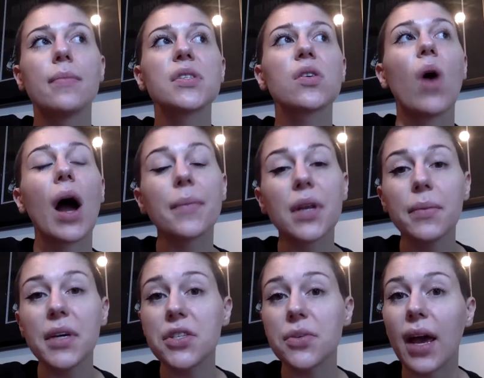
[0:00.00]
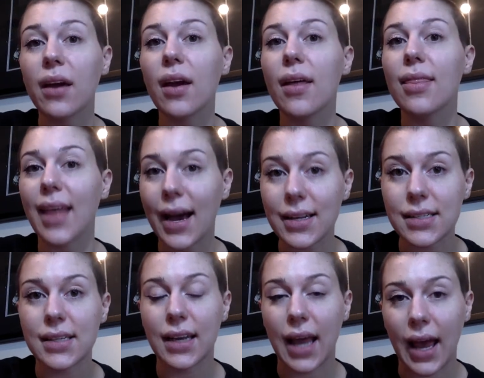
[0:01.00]
So I'm going to be doing that
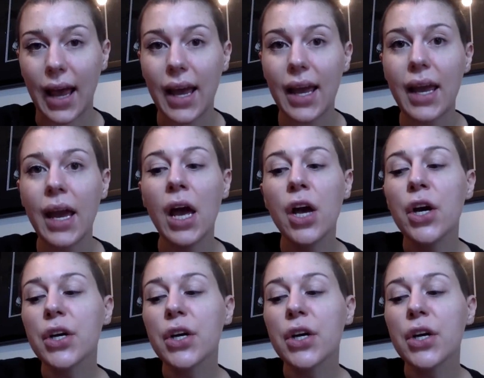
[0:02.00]
today.